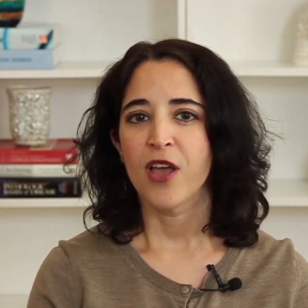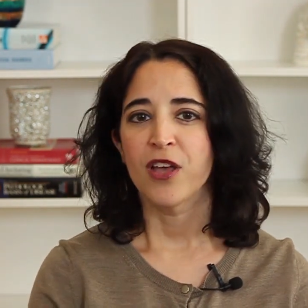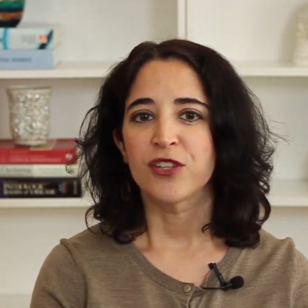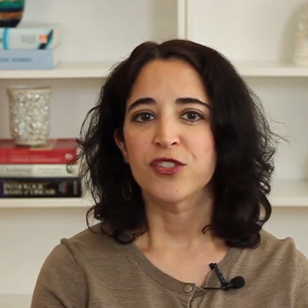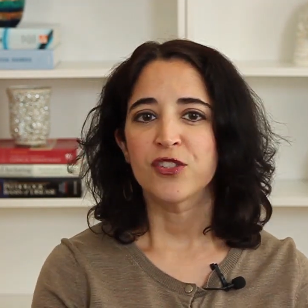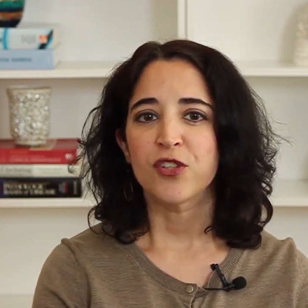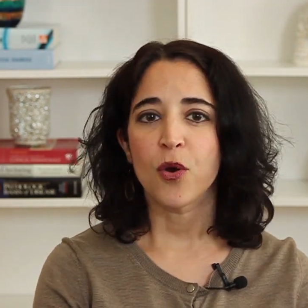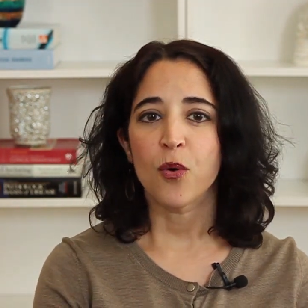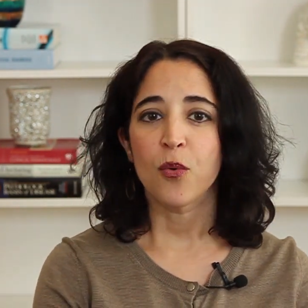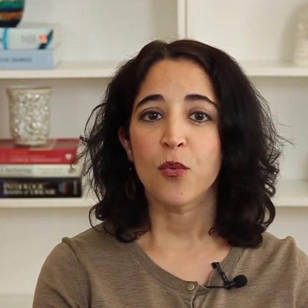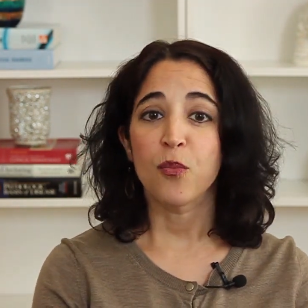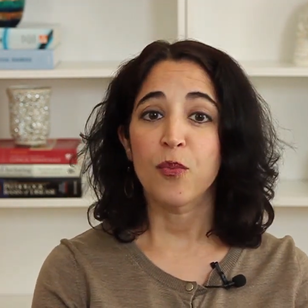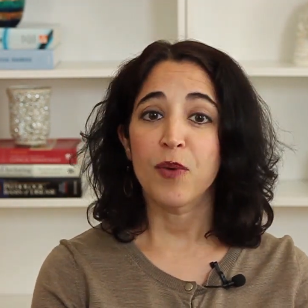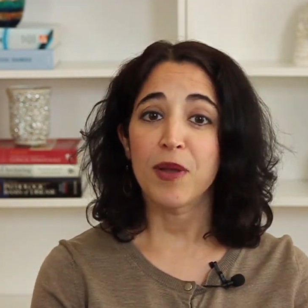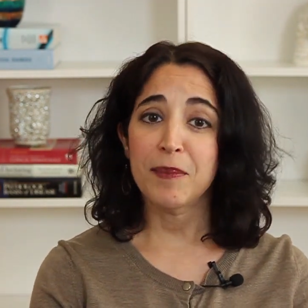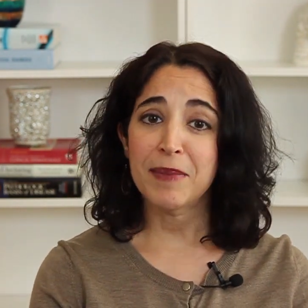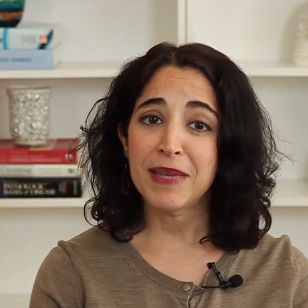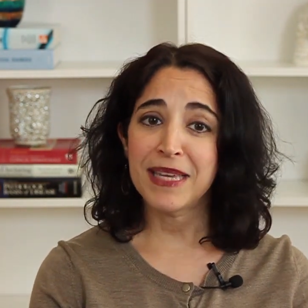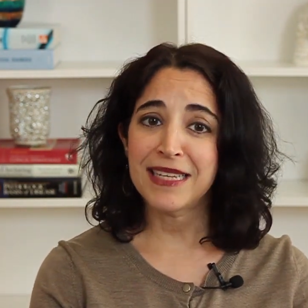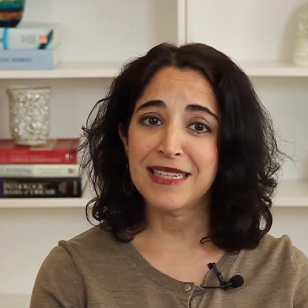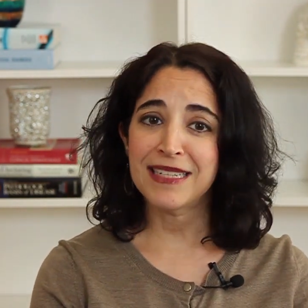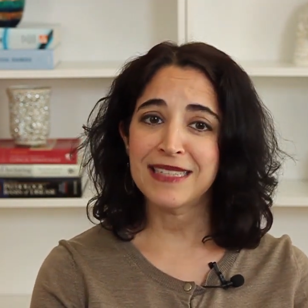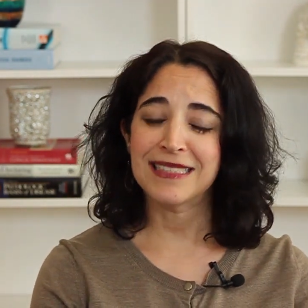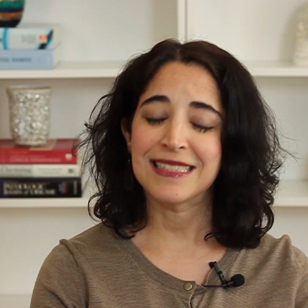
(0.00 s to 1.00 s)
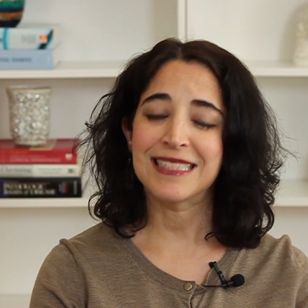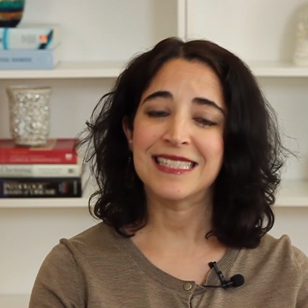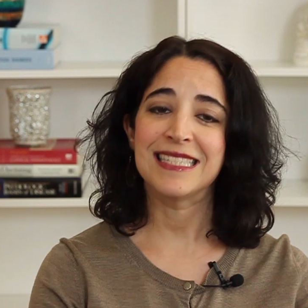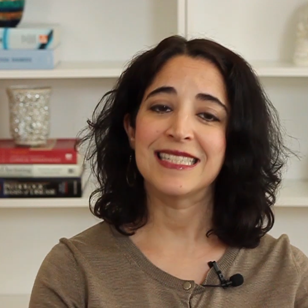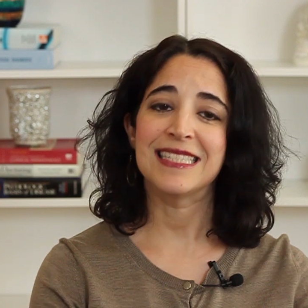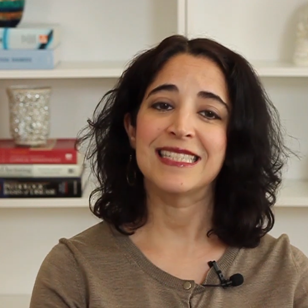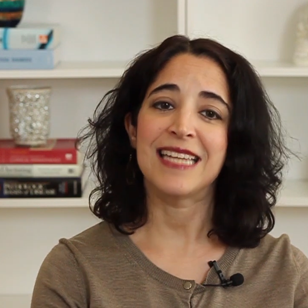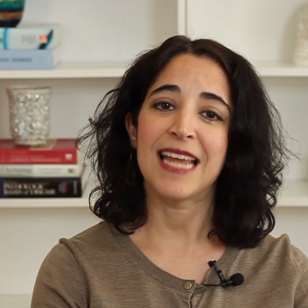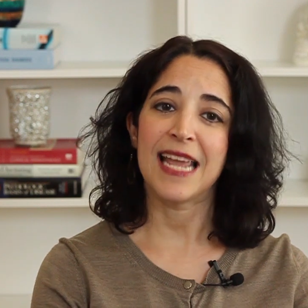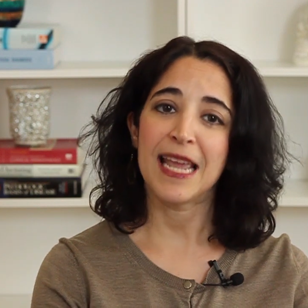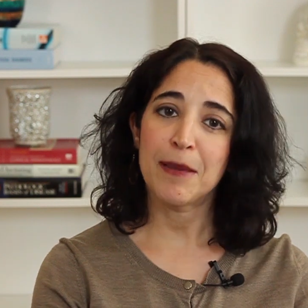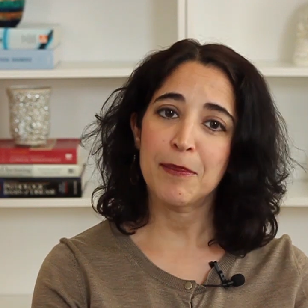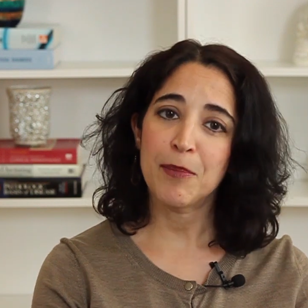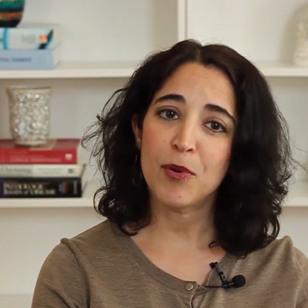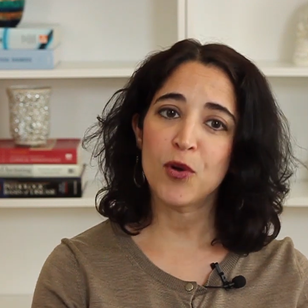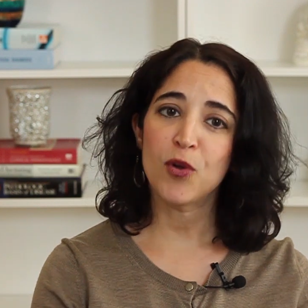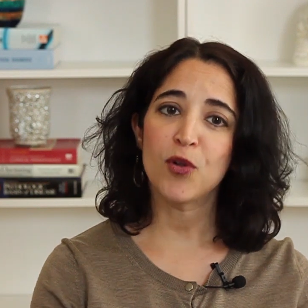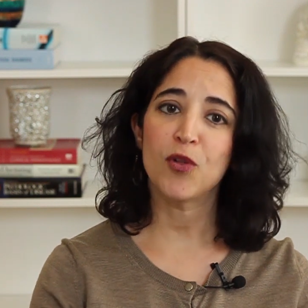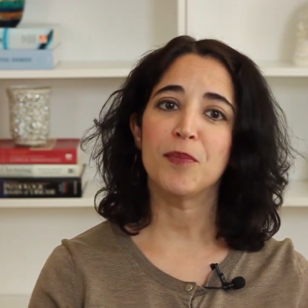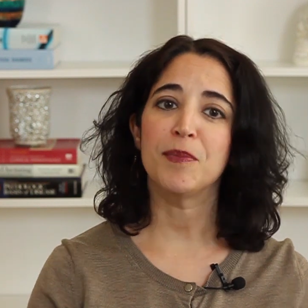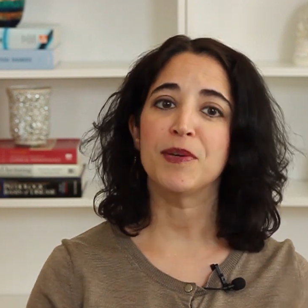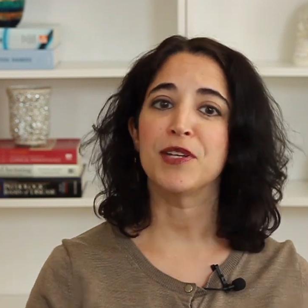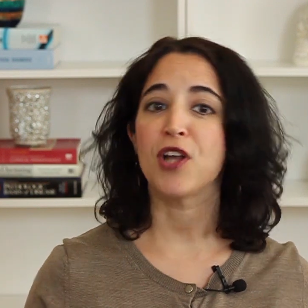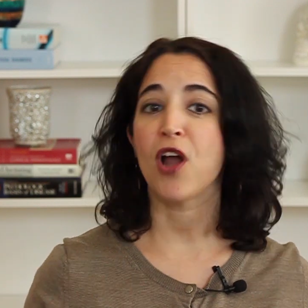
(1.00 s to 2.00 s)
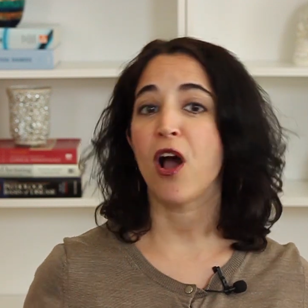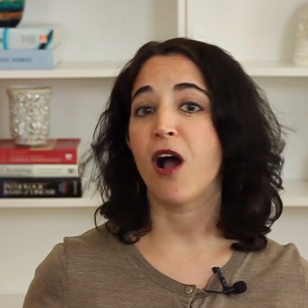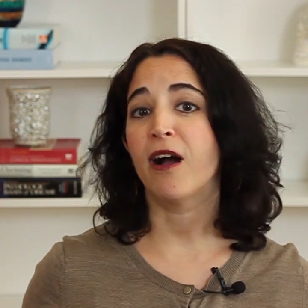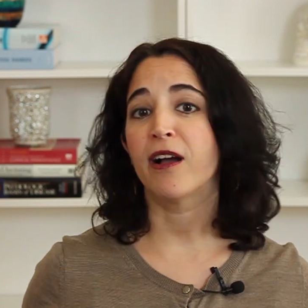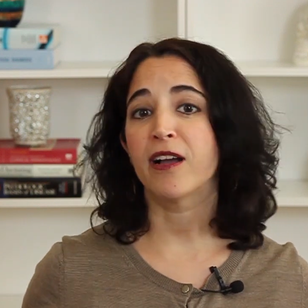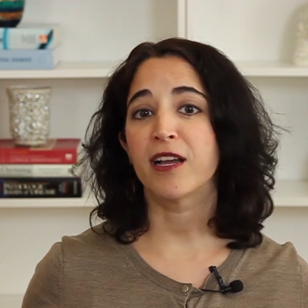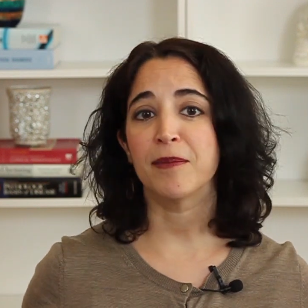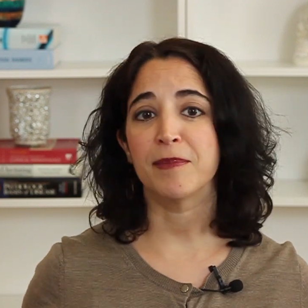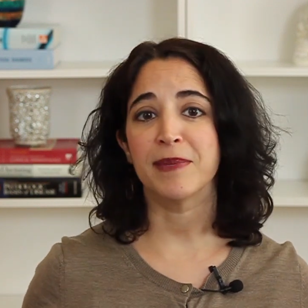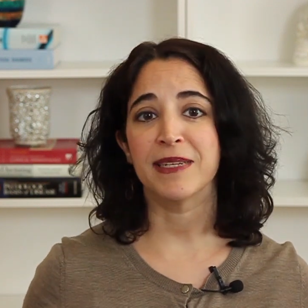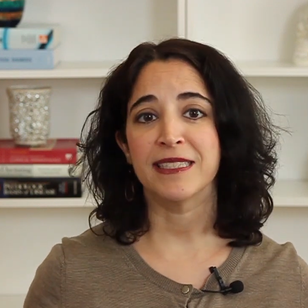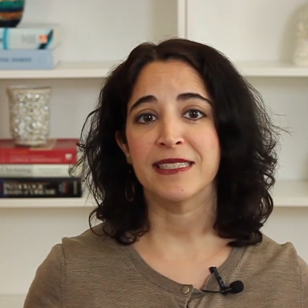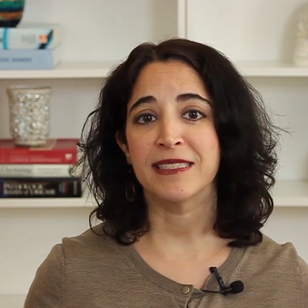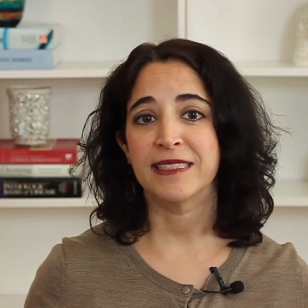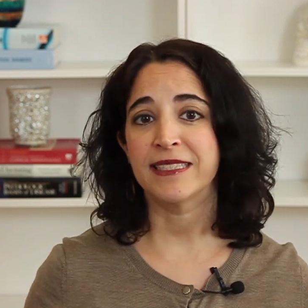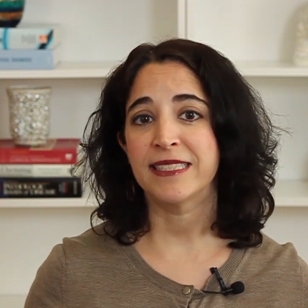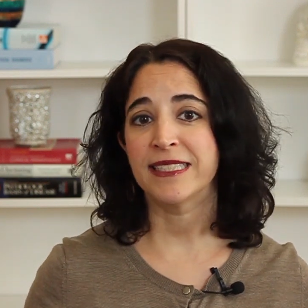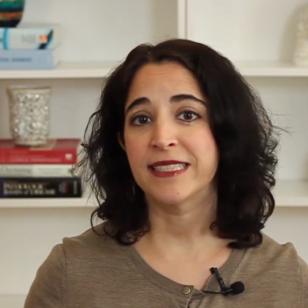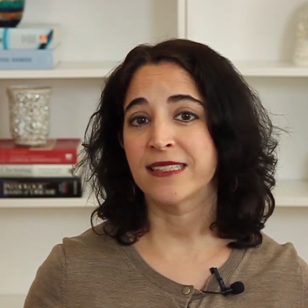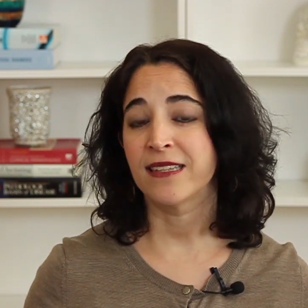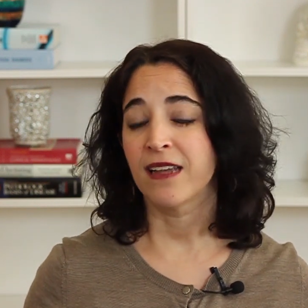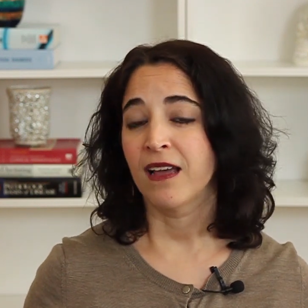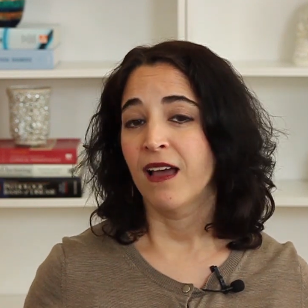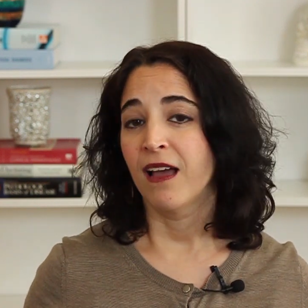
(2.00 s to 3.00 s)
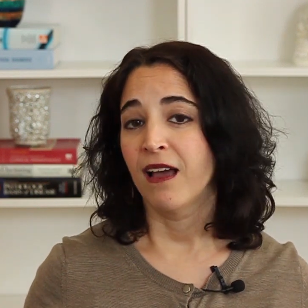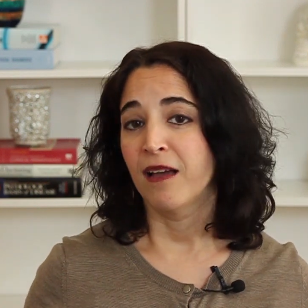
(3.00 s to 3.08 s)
So, women in stable, monogamous,